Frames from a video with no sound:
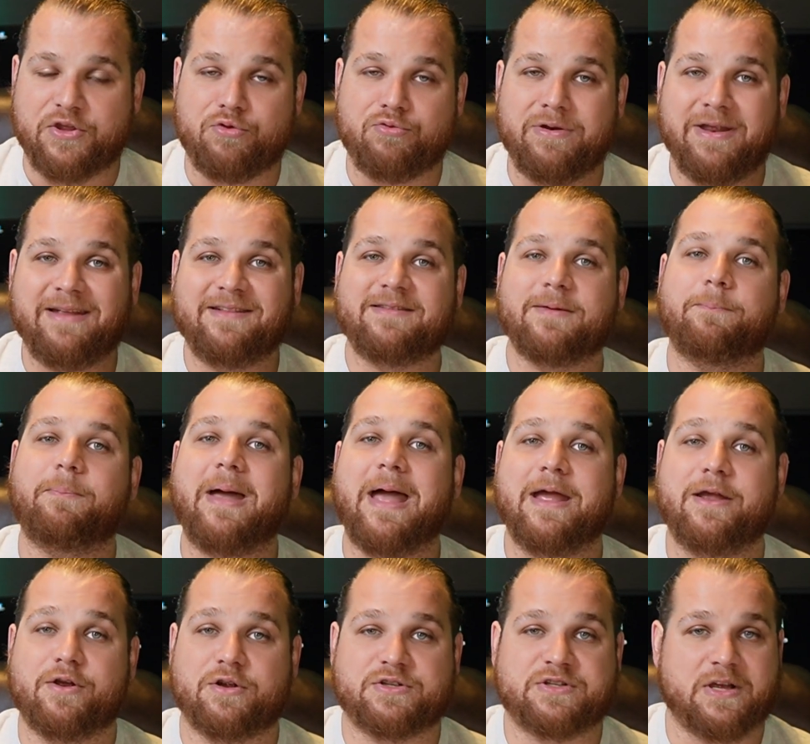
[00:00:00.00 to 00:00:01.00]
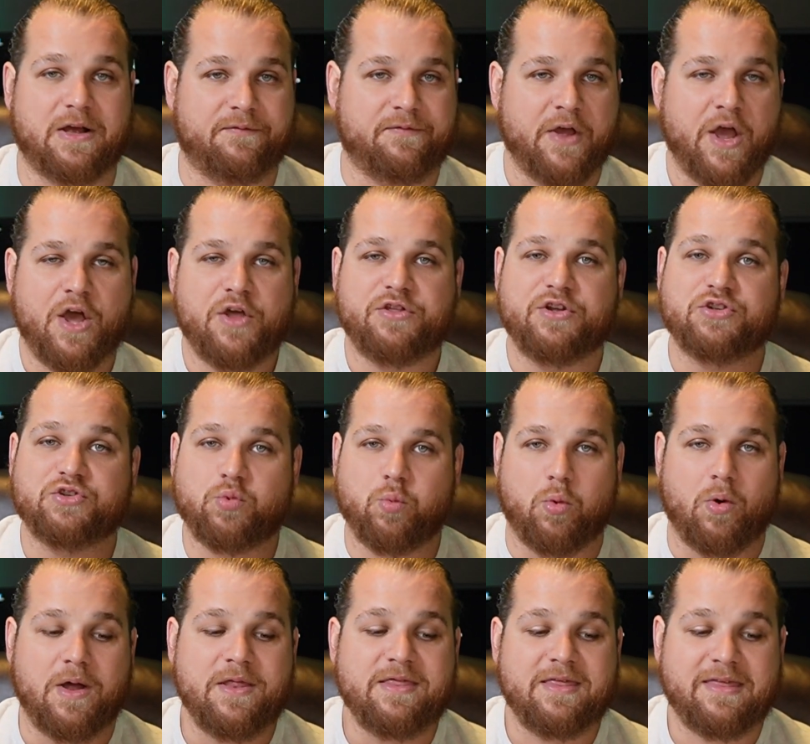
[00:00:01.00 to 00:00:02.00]
You need to pay yourself. There's
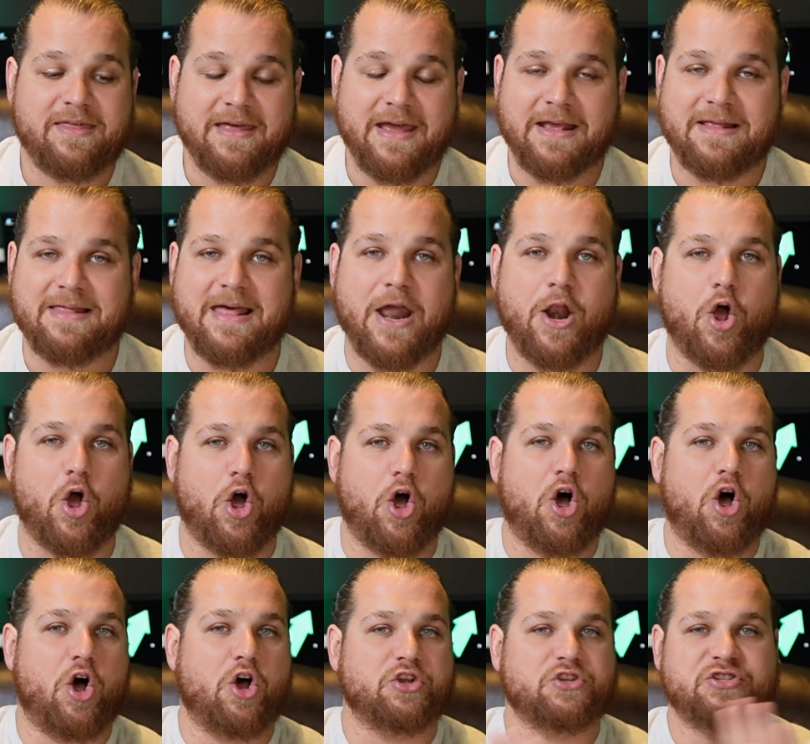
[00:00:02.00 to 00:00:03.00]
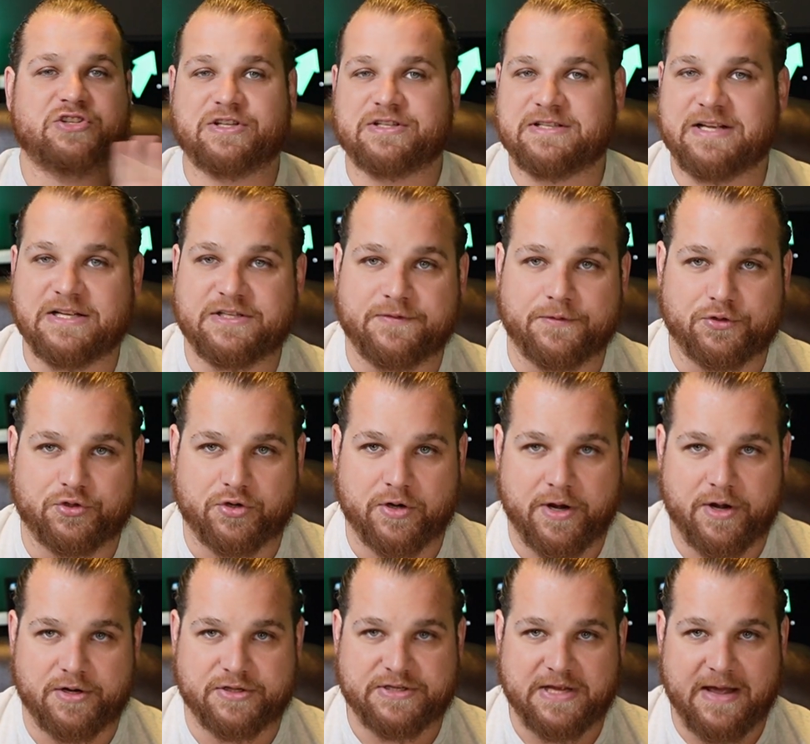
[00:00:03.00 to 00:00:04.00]
one thing that all successful
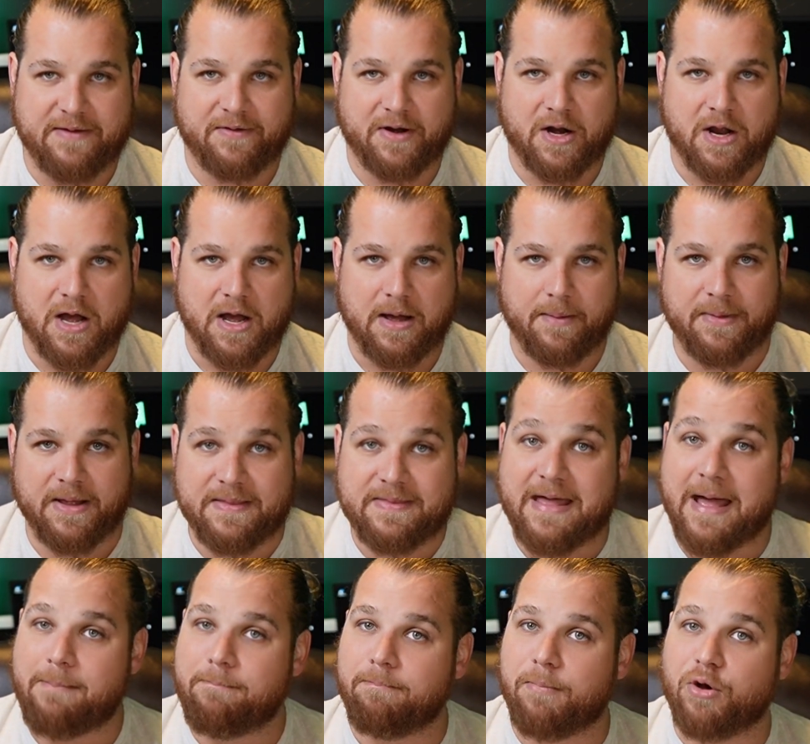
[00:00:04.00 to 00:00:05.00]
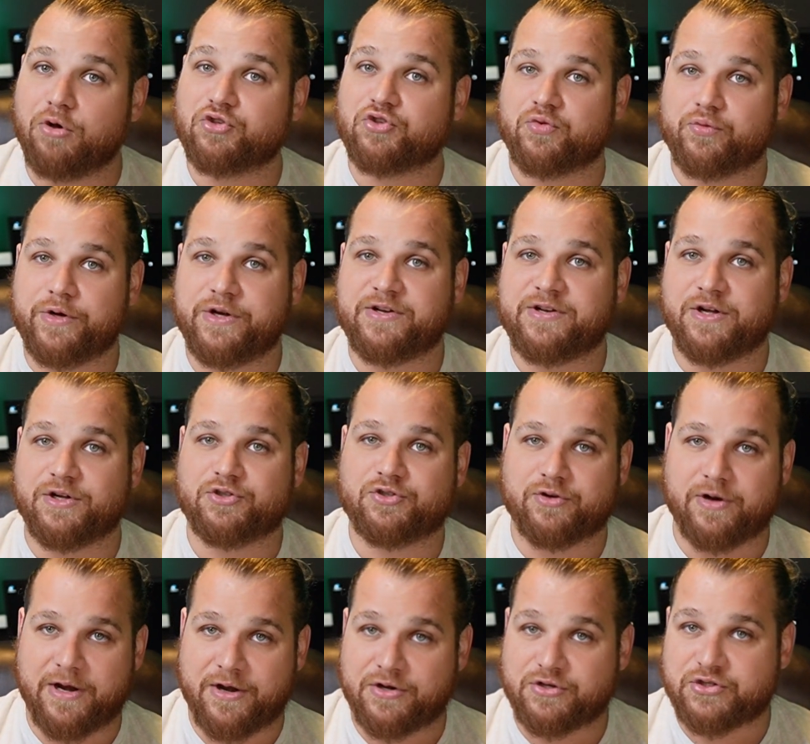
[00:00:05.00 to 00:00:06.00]
traders have in common that most retail
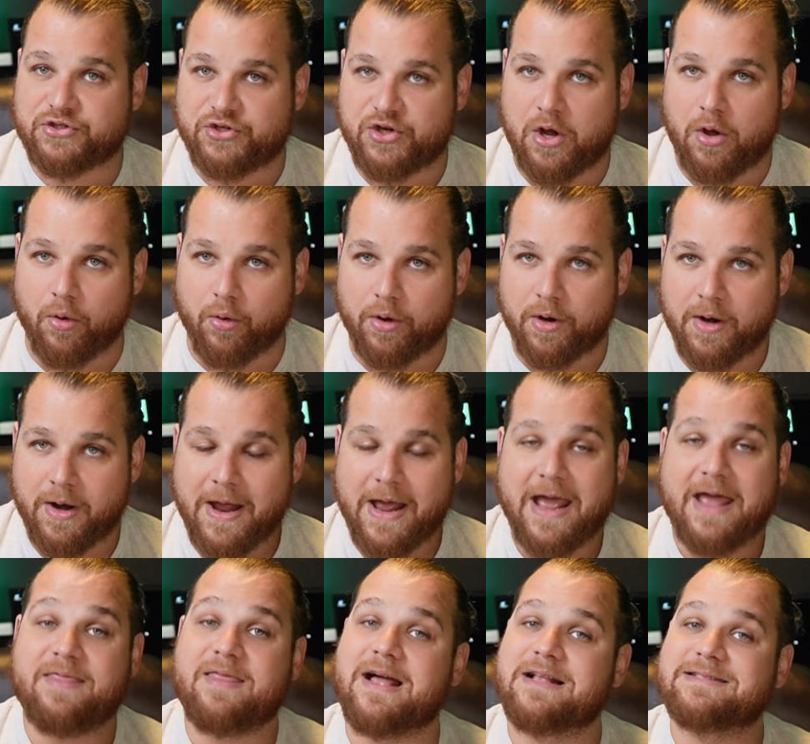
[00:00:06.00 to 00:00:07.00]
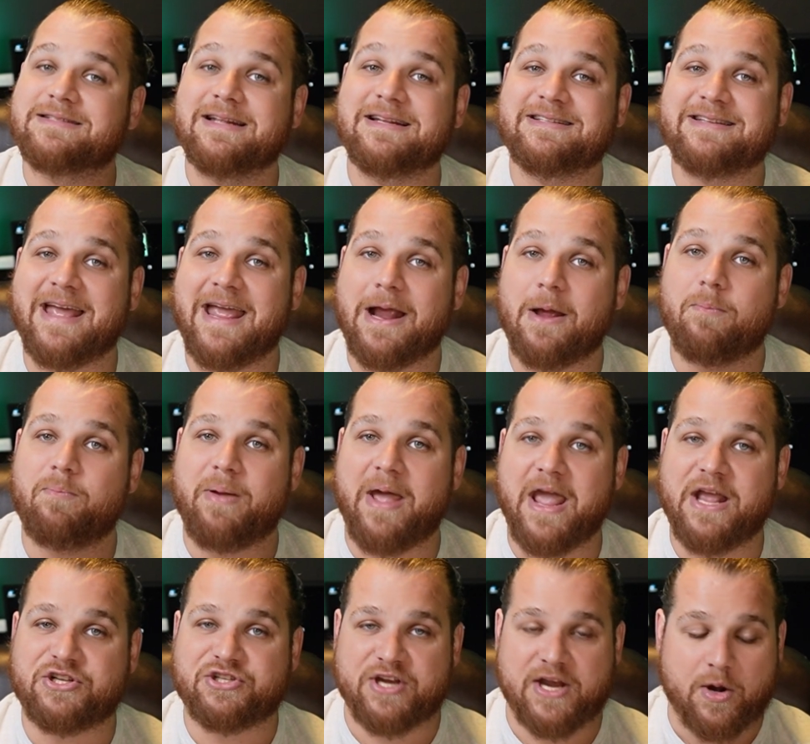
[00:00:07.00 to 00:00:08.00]
traders don't, and that's they take a
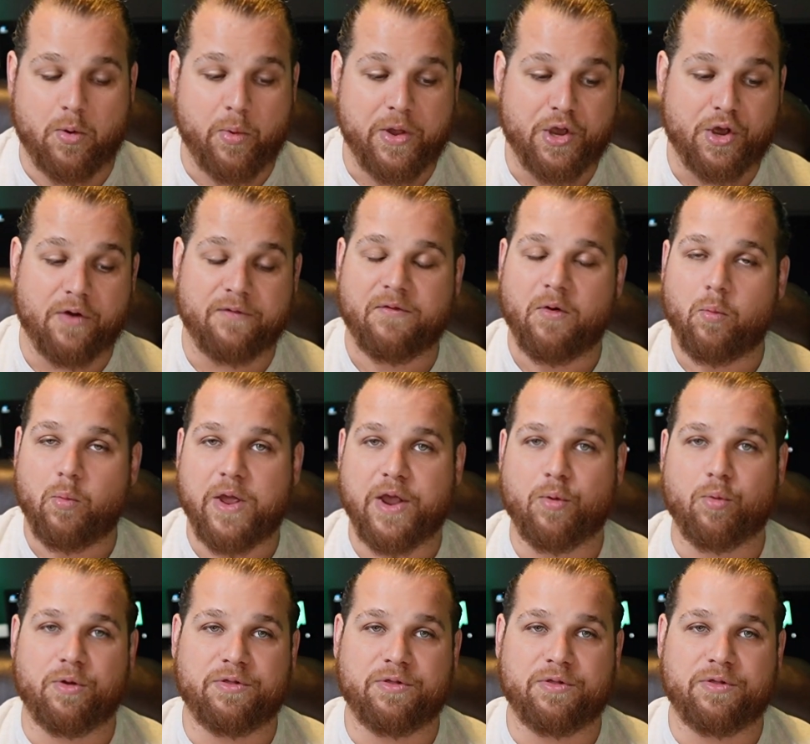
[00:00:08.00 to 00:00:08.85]
paycheck week over week.